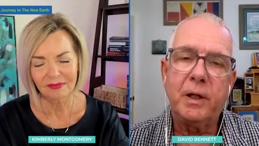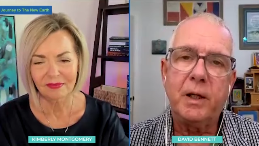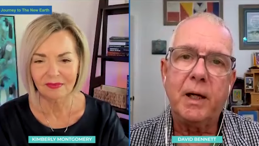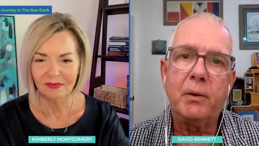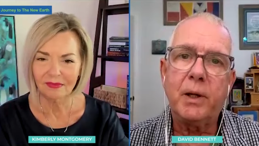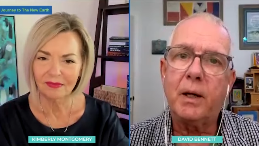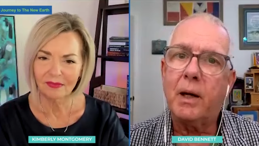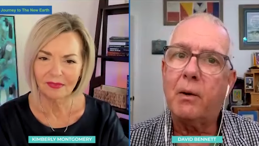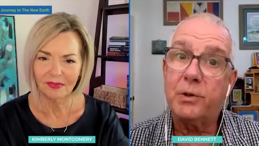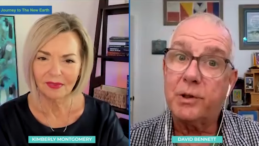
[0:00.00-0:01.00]
Speaker 1: And I got
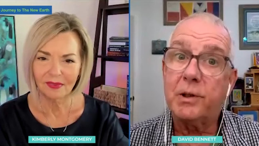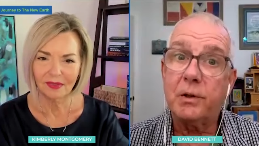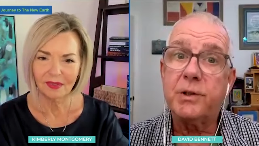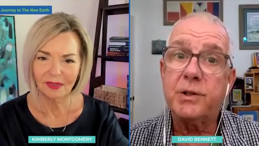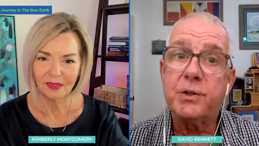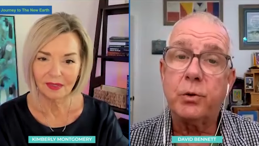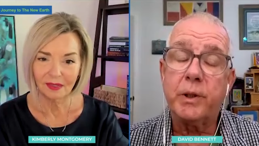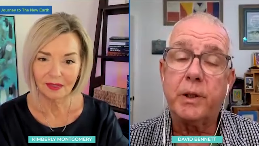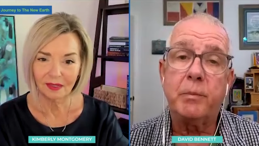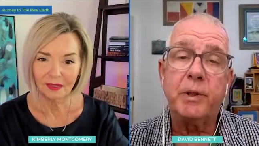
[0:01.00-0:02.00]
I was a little
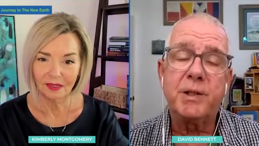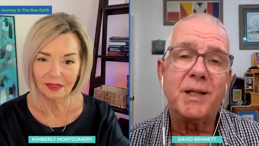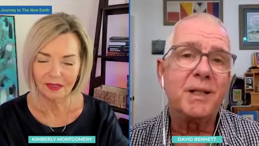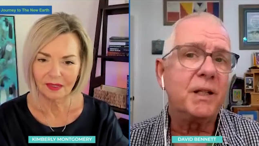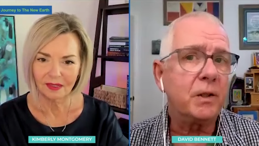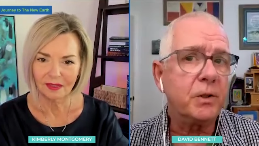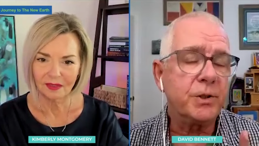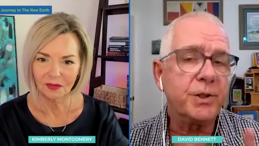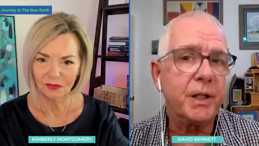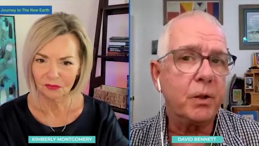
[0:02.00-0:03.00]
disoriented because I didn't
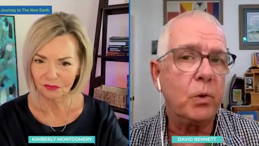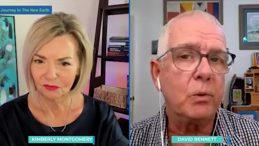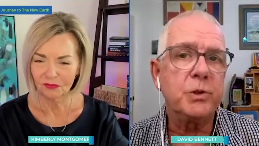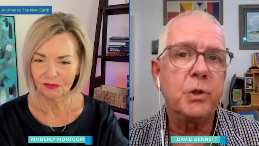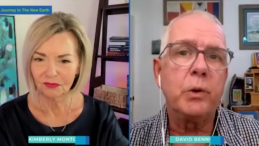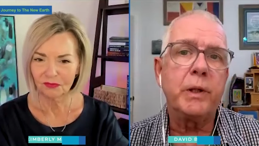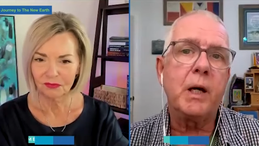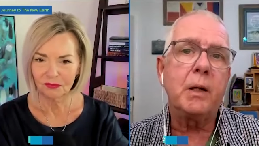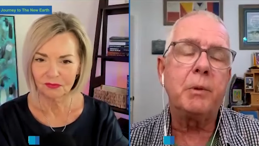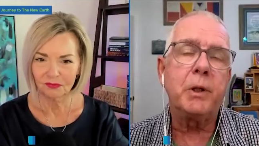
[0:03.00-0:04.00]
understand what was going
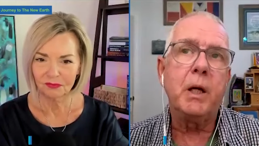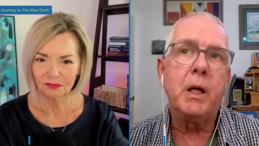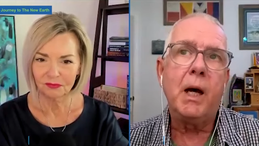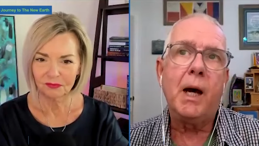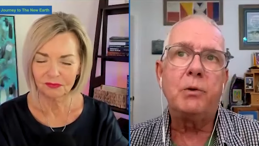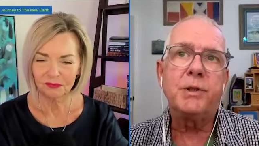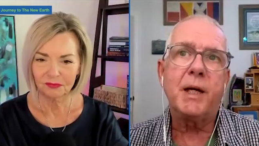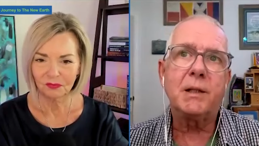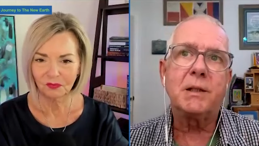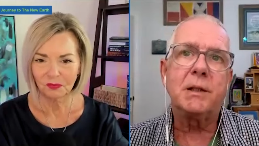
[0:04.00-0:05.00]
on, but I was
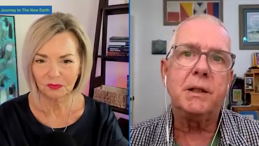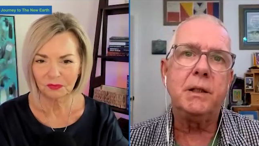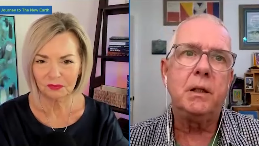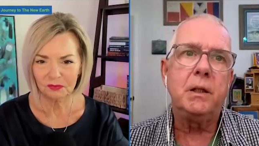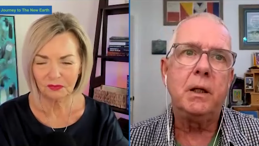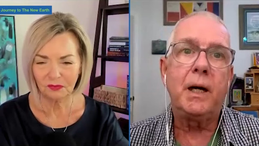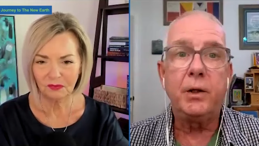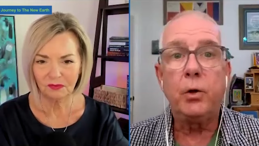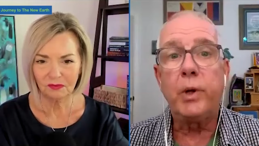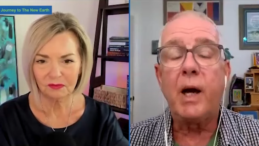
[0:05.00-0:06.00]
actually I
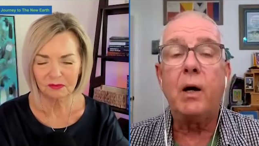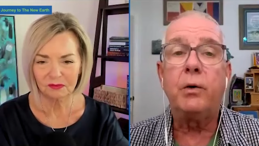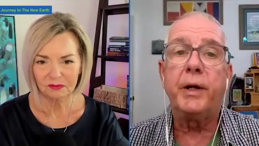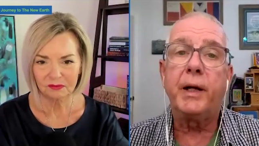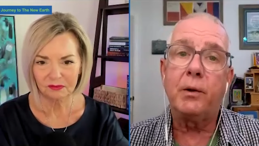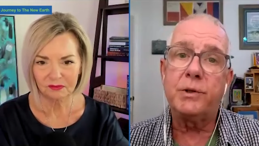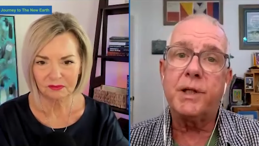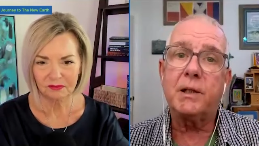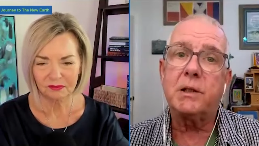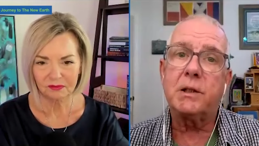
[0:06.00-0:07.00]
know now that I was
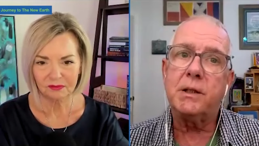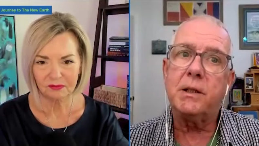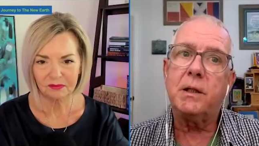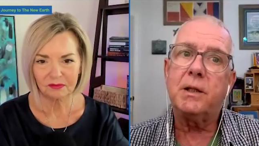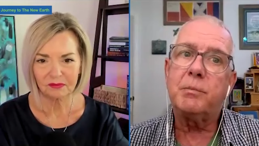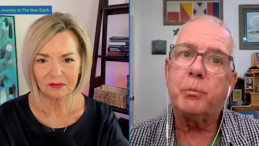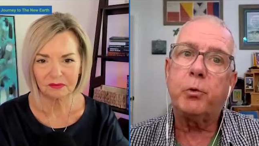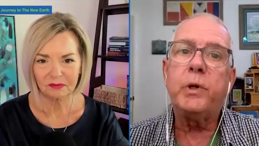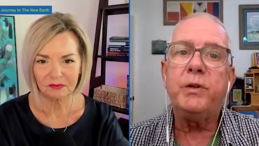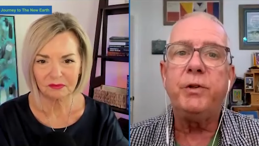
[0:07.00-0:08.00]
actually
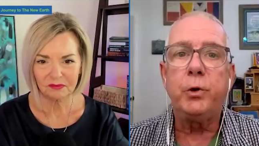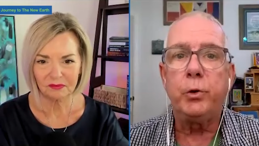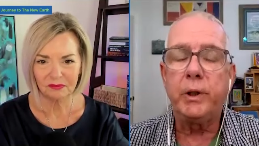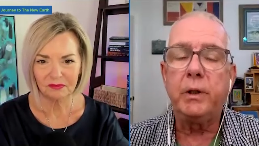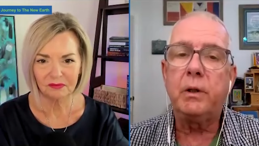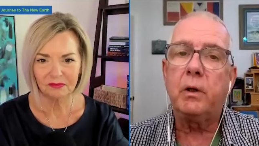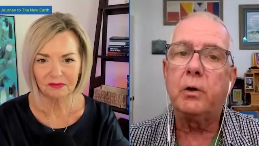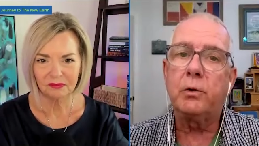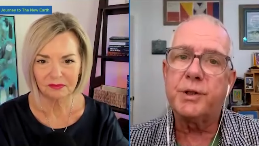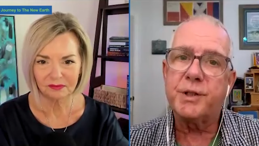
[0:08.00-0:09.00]
previewing
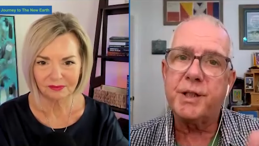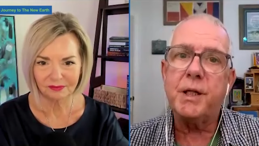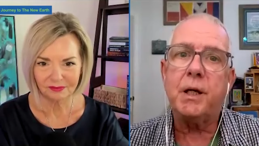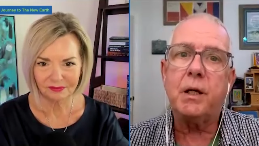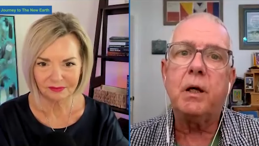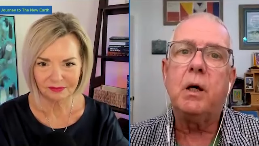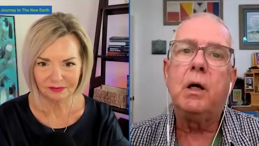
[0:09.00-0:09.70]
or seeing